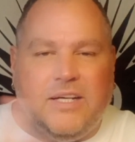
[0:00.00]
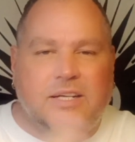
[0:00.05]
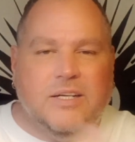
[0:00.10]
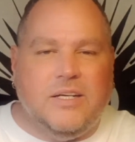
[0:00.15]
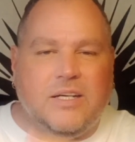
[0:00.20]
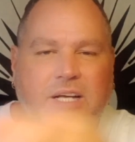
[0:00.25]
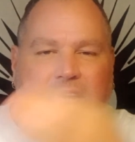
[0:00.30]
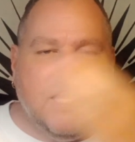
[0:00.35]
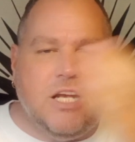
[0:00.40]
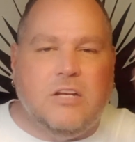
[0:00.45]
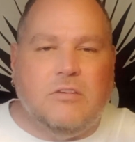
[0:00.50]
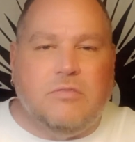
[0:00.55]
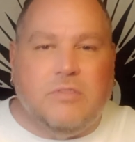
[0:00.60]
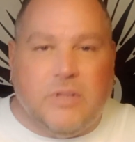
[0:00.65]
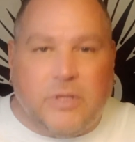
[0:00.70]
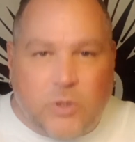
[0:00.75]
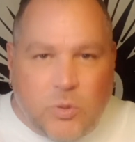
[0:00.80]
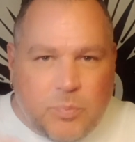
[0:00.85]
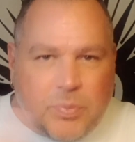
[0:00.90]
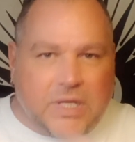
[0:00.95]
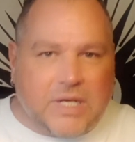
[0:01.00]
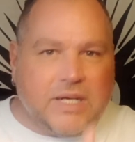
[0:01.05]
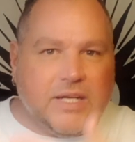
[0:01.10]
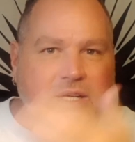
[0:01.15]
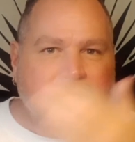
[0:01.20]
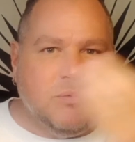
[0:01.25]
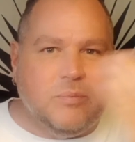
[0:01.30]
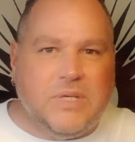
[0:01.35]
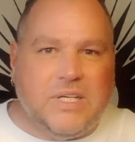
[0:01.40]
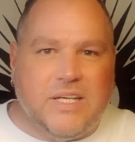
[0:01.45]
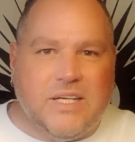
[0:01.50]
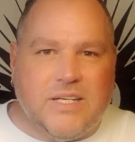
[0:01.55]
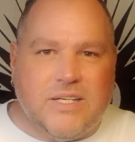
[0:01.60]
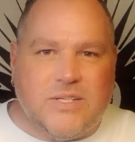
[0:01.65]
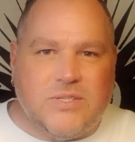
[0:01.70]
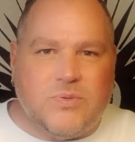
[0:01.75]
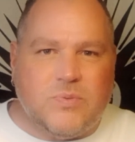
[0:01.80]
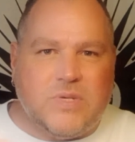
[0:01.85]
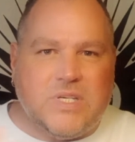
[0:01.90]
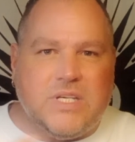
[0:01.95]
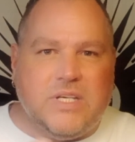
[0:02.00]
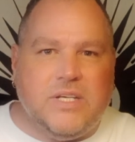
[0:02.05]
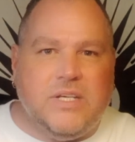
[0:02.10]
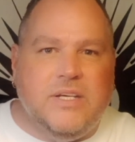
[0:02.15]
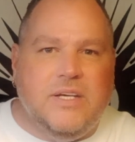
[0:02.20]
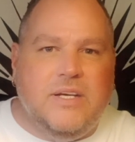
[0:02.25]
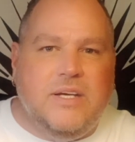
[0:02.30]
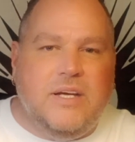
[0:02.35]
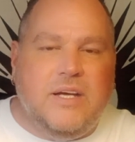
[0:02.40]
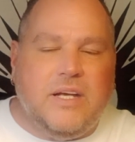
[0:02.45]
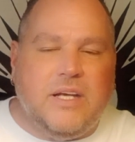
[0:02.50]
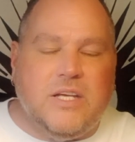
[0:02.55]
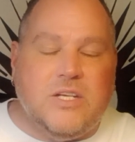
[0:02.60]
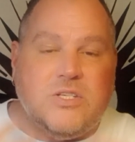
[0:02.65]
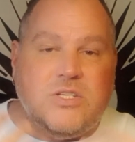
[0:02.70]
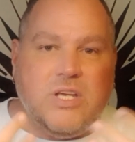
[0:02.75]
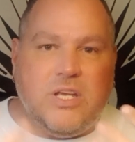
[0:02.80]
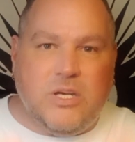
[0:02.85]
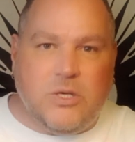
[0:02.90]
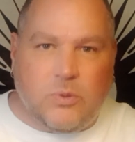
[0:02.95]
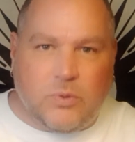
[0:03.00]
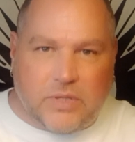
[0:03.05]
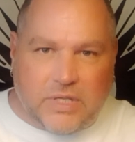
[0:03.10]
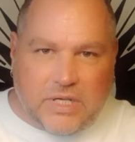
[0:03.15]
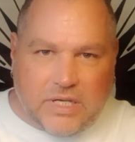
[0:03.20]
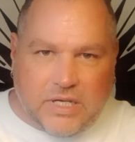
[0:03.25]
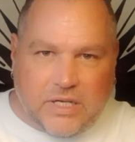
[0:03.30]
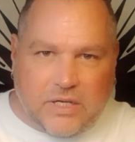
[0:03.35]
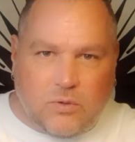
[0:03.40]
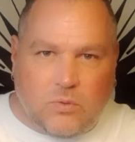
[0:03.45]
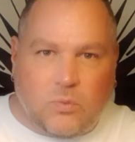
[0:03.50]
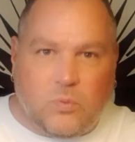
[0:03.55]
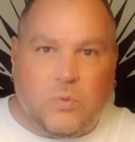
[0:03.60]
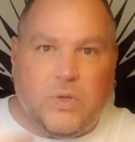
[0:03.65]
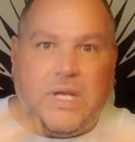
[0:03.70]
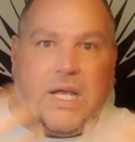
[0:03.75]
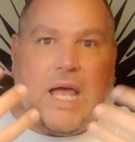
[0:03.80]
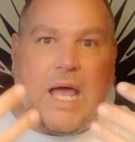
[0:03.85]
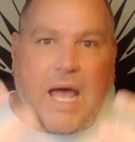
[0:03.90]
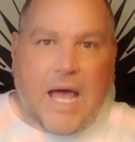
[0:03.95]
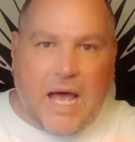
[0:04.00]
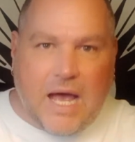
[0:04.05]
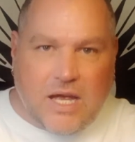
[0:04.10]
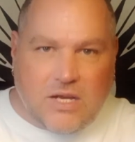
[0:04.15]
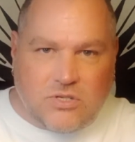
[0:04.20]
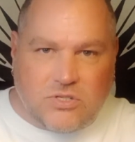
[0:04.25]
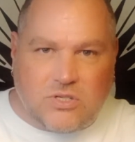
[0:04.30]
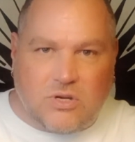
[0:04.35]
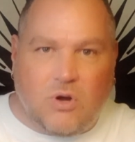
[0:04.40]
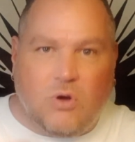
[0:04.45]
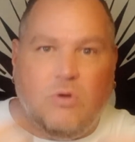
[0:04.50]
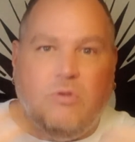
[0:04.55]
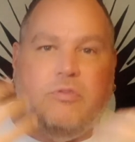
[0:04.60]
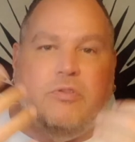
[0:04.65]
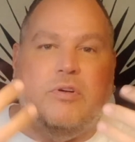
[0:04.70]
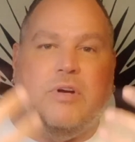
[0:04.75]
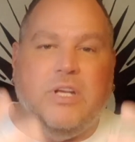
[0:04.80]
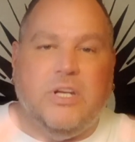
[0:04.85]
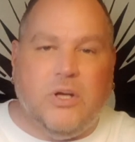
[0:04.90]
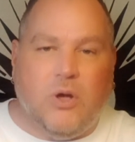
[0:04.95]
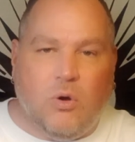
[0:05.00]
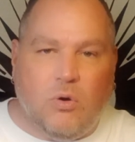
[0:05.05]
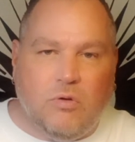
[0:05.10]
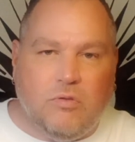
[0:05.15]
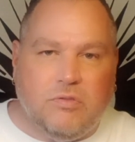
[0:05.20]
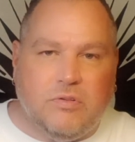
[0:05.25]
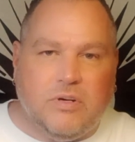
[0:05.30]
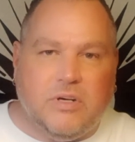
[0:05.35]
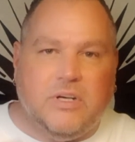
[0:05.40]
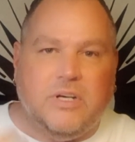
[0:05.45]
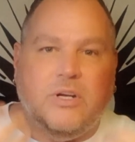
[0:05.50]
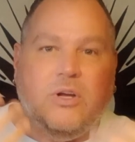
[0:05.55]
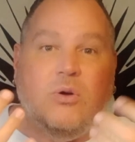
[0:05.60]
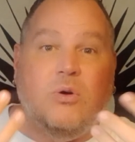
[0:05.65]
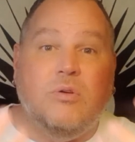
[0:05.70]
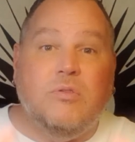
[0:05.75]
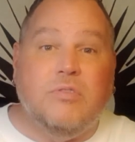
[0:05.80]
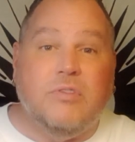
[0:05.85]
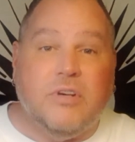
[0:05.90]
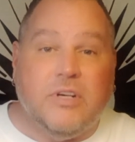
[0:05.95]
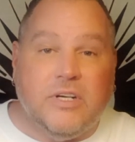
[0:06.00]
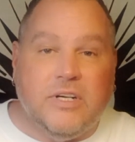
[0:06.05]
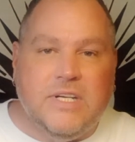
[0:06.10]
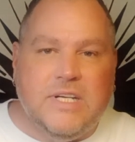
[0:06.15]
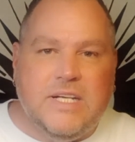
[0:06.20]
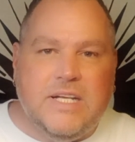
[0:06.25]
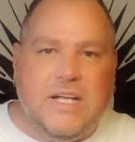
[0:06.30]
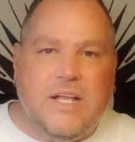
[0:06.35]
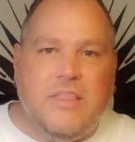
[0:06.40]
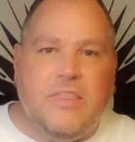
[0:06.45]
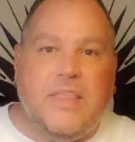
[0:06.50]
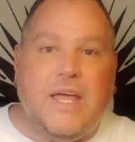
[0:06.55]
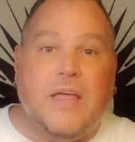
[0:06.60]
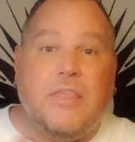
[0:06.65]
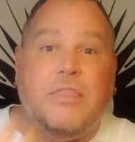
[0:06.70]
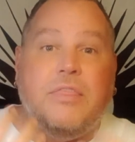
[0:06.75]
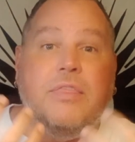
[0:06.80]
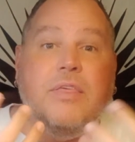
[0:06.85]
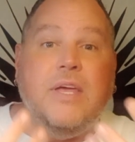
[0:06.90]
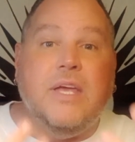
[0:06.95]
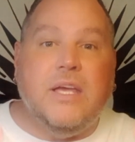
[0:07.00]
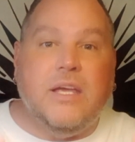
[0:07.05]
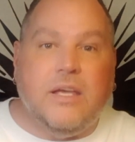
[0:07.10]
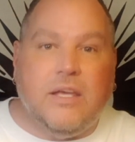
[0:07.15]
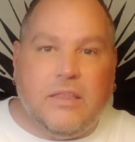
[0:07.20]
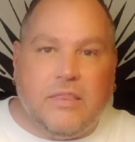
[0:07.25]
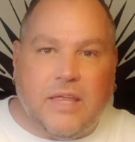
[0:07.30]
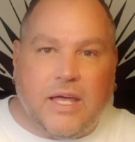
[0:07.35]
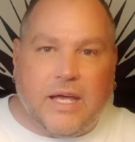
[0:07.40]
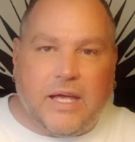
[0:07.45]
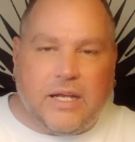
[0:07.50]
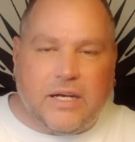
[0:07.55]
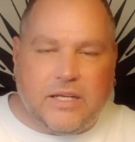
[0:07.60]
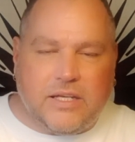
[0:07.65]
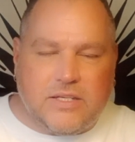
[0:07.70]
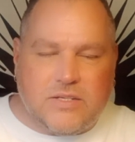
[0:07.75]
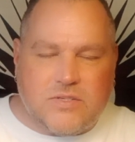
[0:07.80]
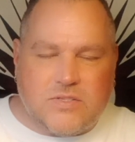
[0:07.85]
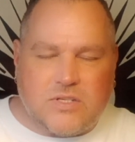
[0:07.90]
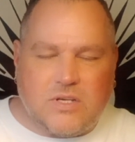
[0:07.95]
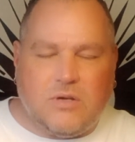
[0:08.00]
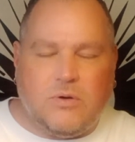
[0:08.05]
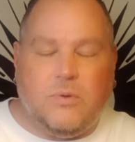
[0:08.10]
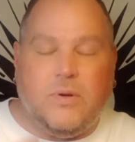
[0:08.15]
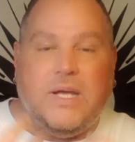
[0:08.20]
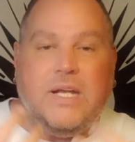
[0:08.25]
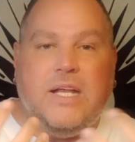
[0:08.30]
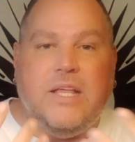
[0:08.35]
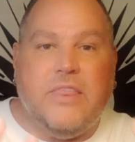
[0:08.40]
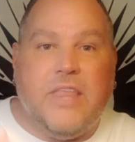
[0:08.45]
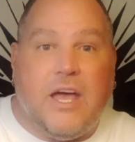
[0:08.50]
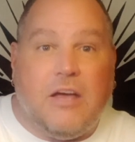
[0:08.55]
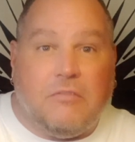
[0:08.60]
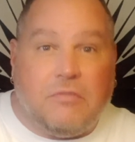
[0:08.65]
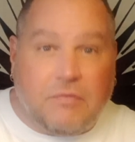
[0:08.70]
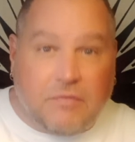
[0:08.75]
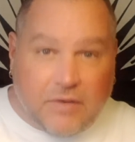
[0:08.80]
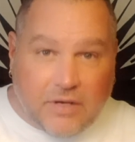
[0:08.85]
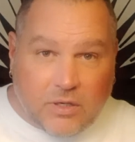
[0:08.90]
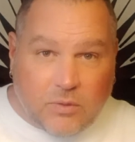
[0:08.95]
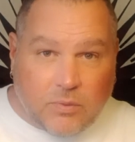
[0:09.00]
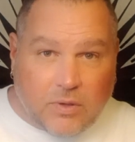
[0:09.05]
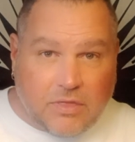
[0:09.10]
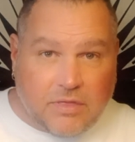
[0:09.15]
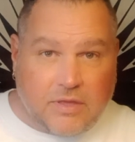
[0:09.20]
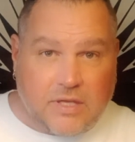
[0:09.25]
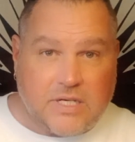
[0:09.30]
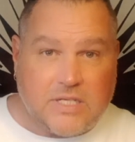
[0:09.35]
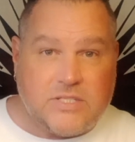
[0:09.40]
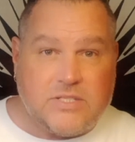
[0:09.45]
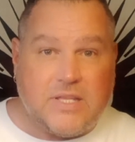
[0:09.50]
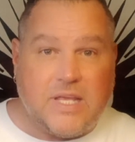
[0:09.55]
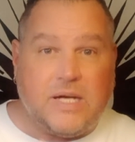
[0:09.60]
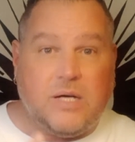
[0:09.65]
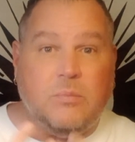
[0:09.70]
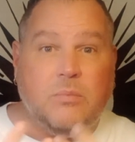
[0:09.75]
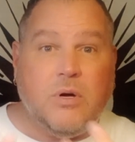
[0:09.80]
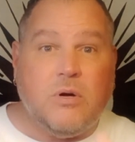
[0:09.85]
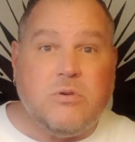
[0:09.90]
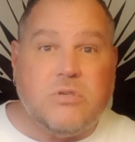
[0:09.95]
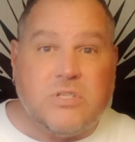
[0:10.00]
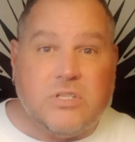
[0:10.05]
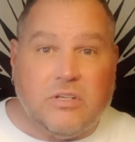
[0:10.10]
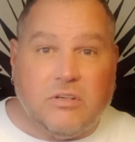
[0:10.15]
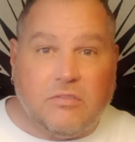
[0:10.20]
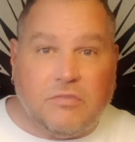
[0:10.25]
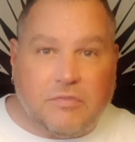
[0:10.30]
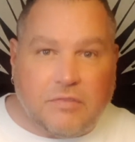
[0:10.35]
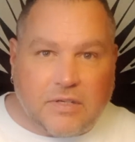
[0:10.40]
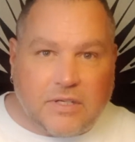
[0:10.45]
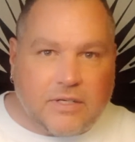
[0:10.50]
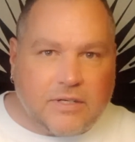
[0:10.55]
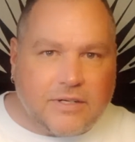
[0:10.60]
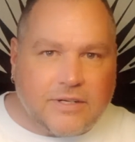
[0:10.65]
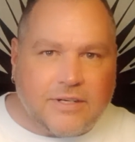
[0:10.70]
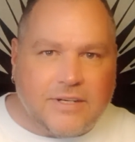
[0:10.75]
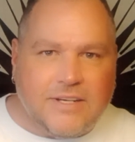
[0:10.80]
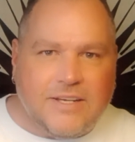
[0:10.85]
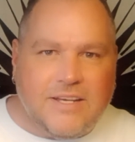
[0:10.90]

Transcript: kind of looping it because we continually rehash over and over and over that thing that is creating that fear within us, that emotional fear.